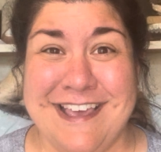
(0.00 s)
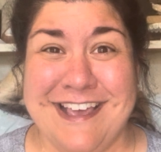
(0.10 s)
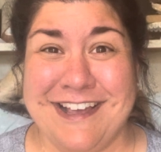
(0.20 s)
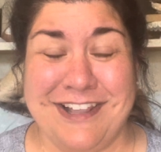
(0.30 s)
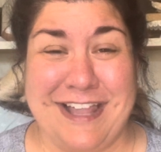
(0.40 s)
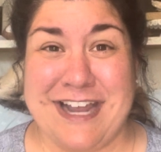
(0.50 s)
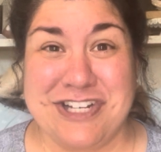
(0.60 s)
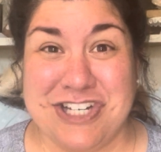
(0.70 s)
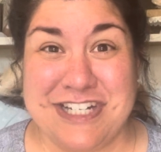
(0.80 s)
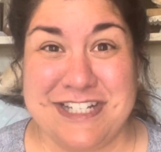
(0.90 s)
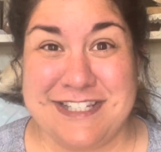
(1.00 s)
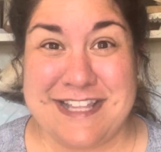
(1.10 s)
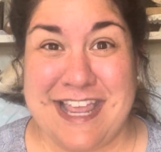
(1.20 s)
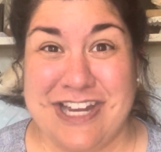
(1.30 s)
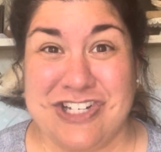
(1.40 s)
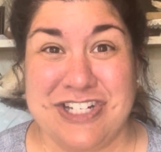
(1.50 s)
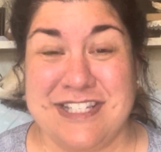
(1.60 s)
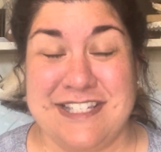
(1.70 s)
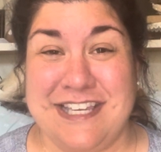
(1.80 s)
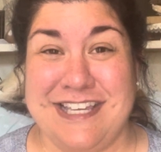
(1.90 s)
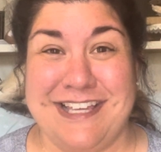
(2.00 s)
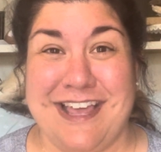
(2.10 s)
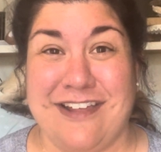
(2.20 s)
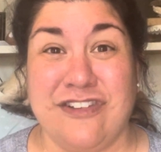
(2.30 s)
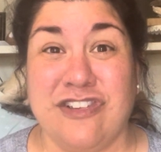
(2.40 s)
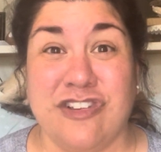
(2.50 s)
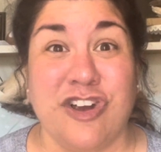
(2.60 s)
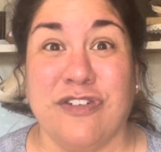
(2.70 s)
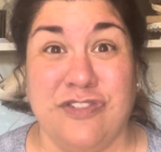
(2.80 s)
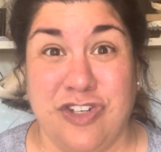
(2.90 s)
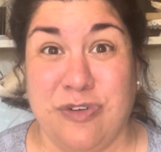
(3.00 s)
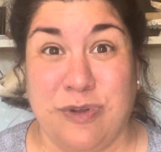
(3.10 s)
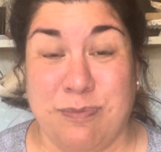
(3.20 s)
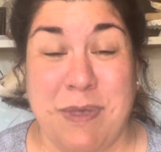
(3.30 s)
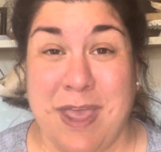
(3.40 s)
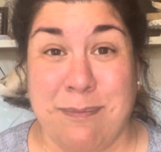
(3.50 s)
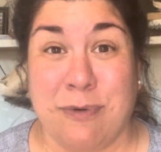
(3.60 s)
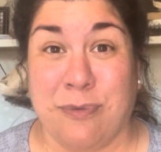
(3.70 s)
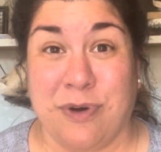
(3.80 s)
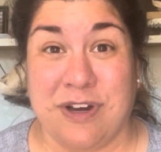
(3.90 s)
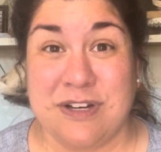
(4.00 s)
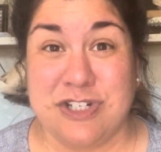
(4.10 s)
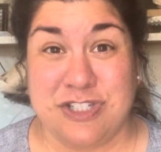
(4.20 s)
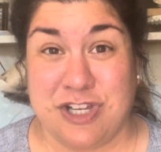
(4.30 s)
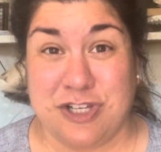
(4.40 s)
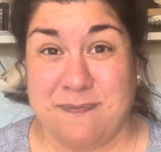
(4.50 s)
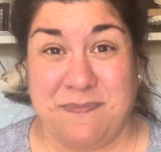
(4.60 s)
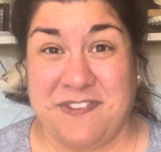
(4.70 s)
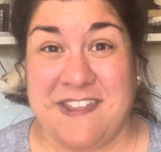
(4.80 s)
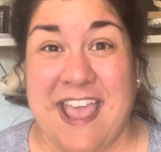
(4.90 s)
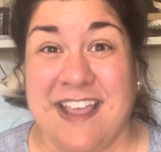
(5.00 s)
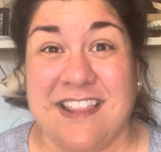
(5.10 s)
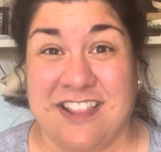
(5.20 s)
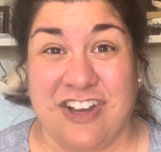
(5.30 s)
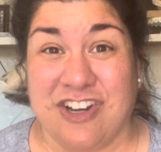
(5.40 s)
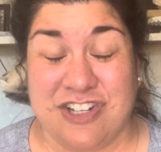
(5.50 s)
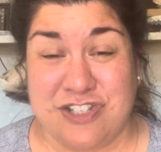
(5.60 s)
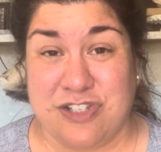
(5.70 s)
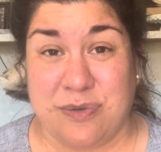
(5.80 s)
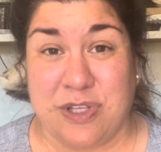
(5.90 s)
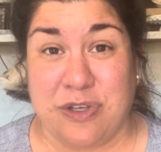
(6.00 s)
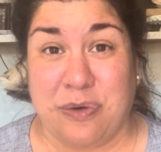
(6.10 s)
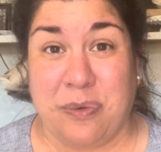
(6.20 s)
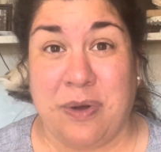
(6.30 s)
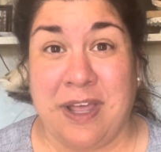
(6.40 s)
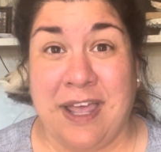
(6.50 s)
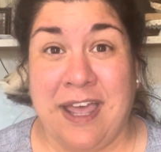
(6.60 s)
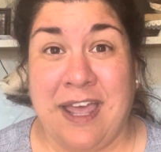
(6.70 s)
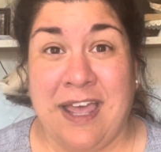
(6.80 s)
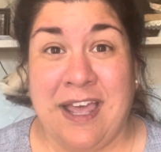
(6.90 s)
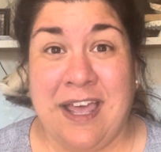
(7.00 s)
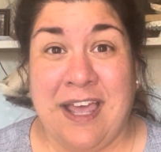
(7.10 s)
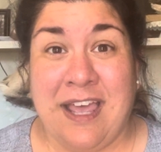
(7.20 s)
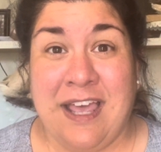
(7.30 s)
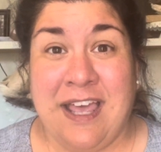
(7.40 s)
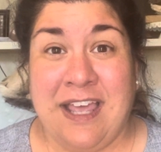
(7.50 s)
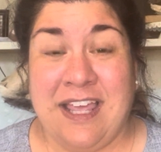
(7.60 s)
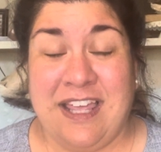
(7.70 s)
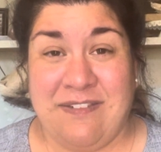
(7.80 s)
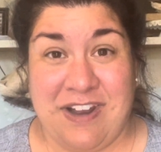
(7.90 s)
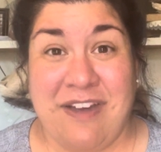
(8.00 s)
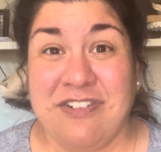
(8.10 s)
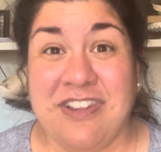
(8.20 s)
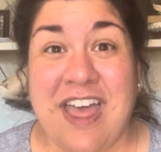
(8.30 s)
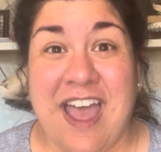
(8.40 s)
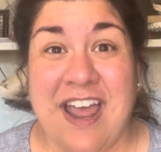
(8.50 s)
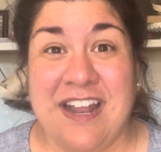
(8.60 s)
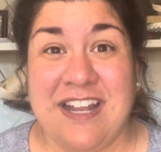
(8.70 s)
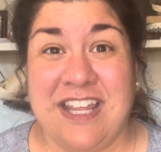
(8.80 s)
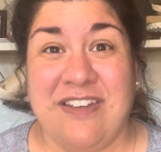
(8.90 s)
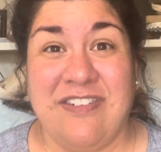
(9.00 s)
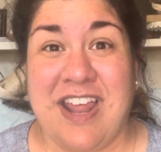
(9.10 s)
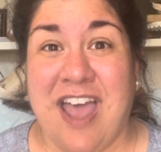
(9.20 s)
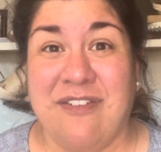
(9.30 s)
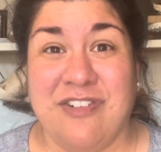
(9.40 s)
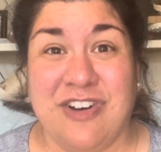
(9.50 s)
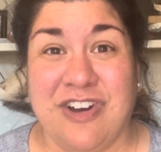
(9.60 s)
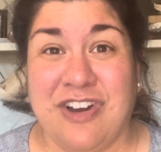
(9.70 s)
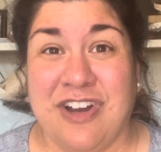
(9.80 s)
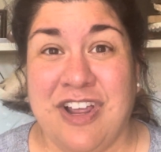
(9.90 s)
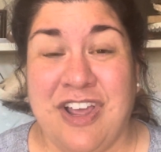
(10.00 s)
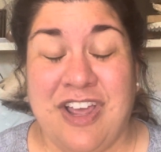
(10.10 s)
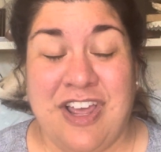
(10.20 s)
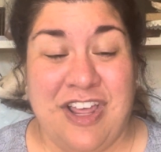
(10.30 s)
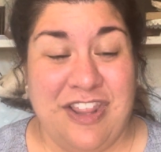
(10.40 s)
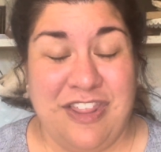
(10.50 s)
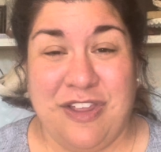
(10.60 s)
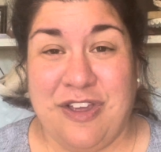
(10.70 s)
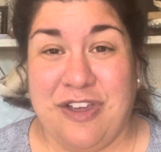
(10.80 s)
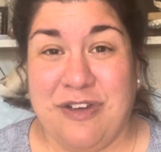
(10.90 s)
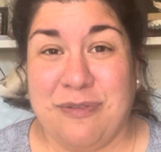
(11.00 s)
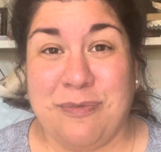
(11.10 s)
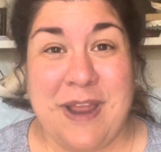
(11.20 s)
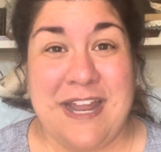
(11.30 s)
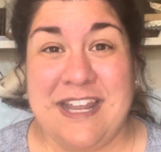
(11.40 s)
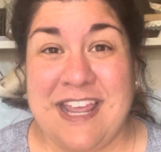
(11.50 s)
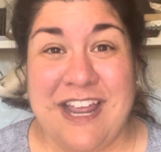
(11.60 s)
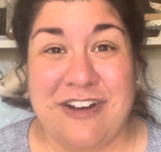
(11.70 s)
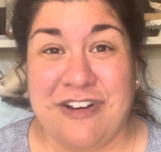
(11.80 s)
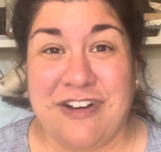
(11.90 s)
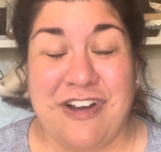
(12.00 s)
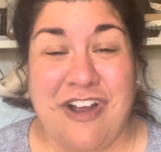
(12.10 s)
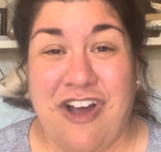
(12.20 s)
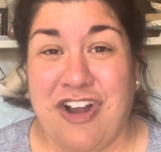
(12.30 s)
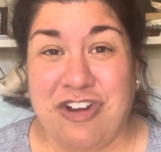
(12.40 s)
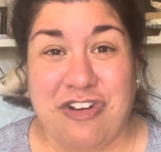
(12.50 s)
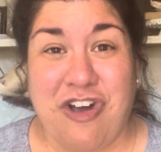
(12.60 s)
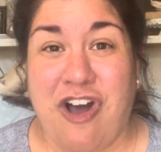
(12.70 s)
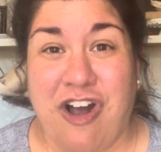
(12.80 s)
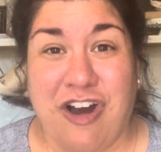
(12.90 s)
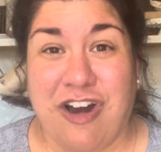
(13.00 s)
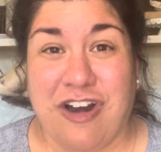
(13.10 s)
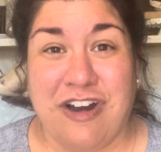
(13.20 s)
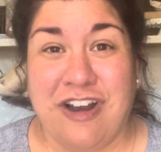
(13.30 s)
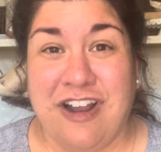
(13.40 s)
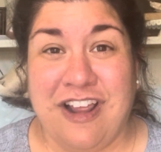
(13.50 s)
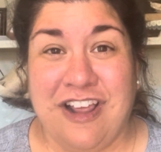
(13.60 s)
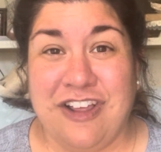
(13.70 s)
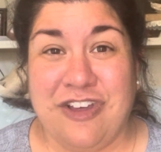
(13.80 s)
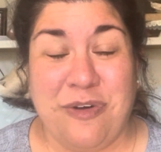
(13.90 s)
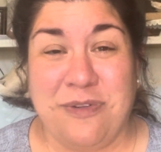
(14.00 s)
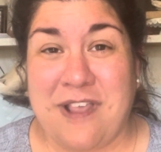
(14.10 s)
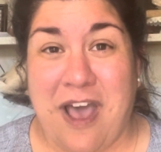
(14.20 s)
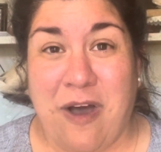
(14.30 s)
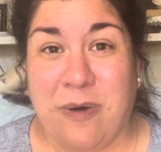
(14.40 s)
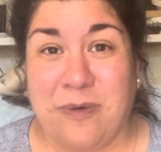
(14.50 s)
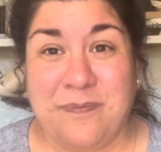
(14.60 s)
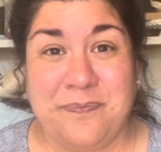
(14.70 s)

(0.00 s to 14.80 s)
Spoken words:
collections agency has served you with paperwork saying that they're going to sue you, even after that, even after the radiator on your car goes out,